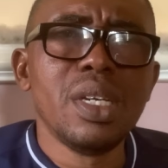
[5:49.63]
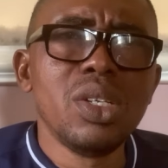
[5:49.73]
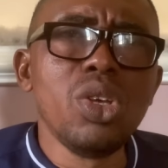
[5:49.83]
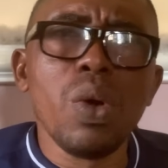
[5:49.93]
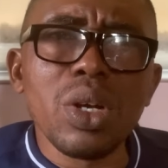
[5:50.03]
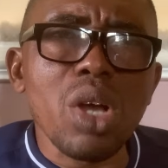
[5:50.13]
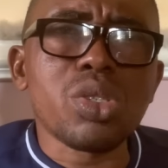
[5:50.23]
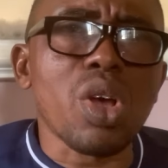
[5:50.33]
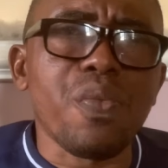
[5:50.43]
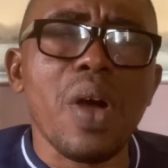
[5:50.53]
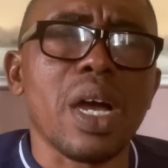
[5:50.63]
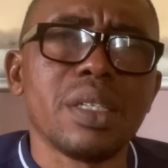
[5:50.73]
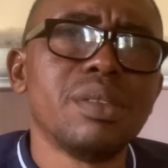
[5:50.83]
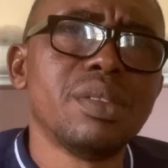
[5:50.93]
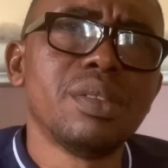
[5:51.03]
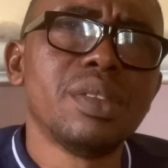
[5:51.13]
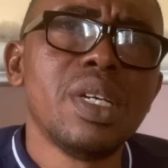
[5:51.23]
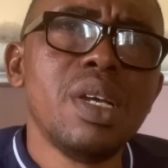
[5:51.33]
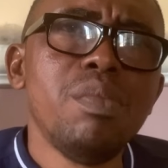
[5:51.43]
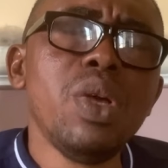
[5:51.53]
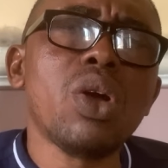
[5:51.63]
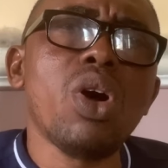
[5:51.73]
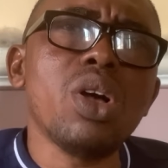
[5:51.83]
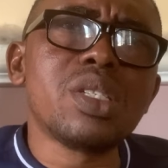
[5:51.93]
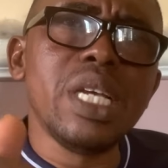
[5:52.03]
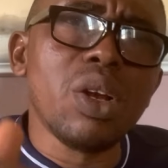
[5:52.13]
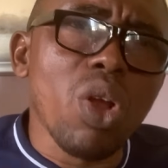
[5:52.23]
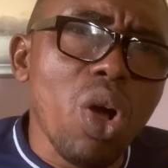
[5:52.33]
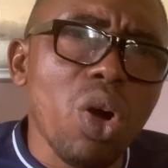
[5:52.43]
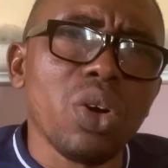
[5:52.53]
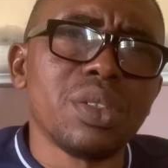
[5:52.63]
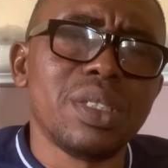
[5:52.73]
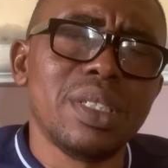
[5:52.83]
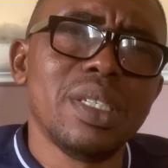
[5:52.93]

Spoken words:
You will not suffer because the Lord